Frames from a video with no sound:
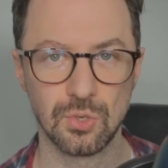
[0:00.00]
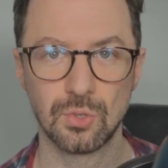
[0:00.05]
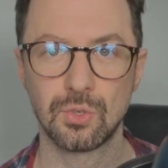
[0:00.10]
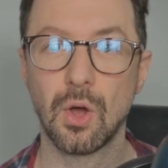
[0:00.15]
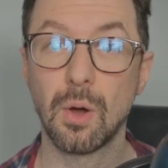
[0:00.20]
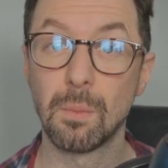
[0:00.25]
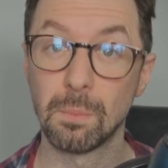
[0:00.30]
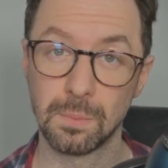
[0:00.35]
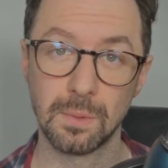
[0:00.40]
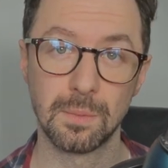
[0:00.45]
or
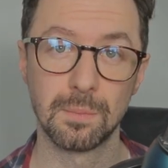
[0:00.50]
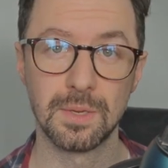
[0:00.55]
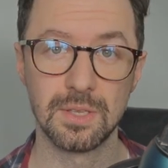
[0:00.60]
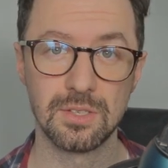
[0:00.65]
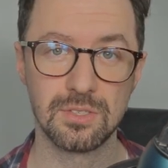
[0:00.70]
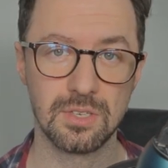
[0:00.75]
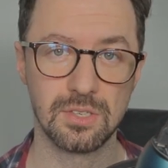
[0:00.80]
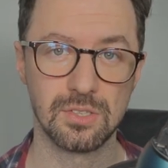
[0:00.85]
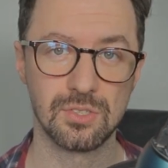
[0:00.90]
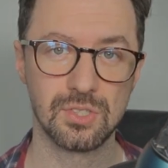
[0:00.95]

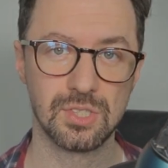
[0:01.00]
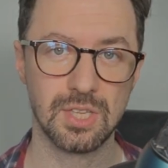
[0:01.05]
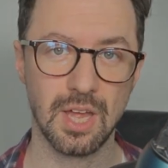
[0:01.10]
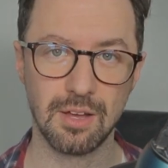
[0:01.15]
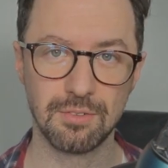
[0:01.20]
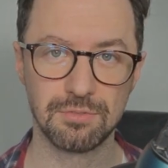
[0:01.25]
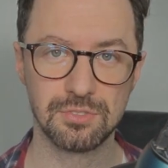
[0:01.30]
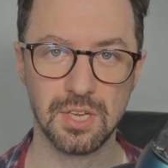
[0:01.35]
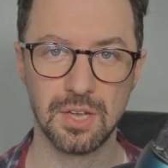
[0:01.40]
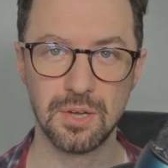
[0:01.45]
compliments and
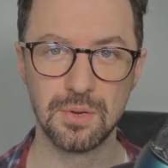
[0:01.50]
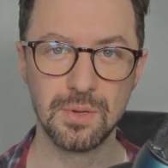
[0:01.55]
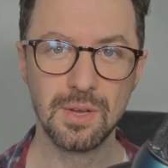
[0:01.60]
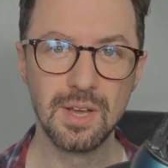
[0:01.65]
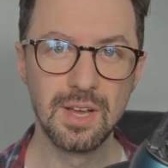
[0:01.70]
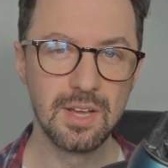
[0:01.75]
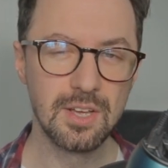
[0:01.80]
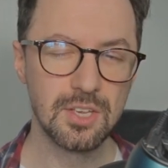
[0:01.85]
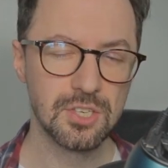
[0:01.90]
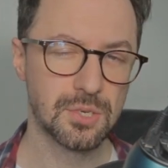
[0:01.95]
stuff. So,
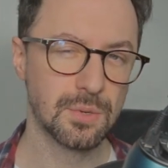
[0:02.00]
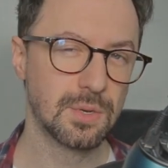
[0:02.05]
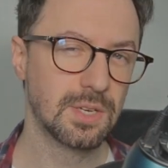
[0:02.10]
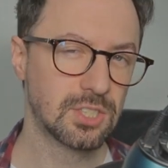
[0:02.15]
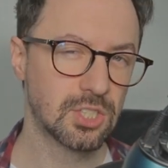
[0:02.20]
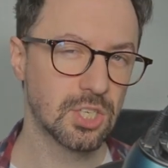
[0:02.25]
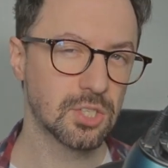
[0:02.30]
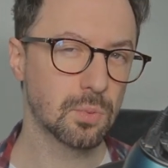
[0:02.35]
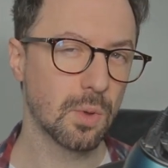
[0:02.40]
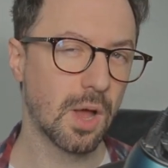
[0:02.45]
so
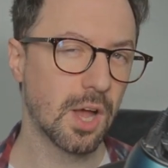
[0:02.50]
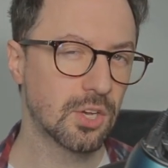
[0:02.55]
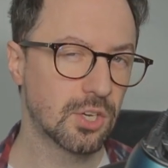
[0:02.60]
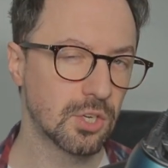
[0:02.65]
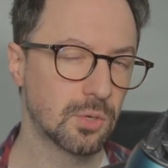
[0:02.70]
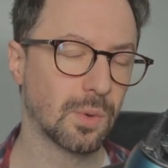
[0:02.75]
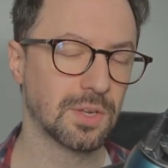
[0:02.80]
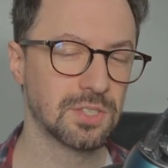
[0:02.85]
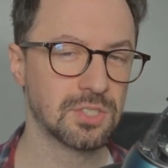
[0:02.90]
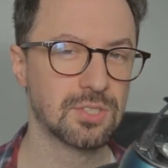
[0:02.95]
it's just a
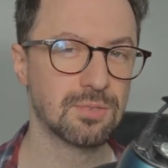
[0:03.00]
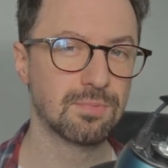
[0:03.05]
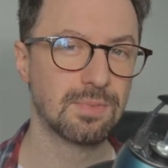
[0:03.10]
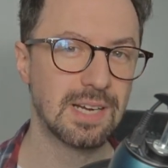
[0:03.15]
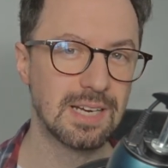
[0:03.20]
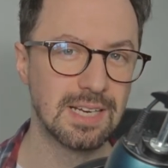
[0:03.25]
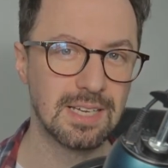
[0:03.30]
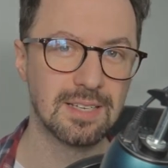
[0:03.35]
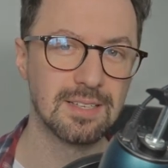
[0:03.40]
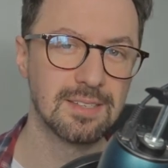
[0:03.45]
good one to
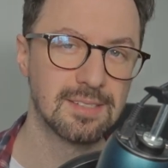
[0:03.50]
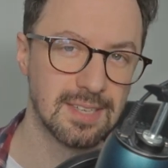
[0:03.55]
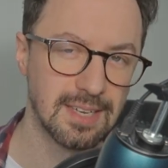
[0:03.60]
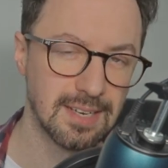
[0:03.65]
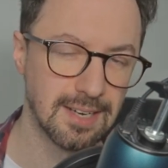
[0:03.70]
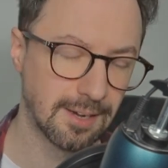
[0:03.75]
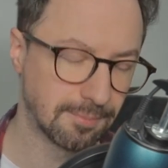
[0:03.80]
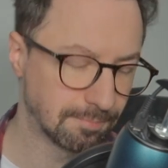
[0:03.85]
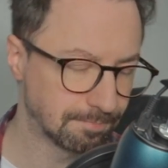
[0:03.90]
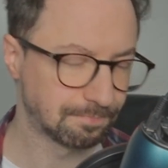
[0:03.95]
really
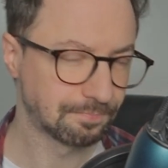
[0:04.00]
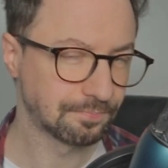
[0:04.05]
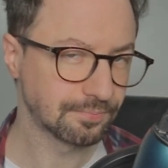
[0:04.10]
consider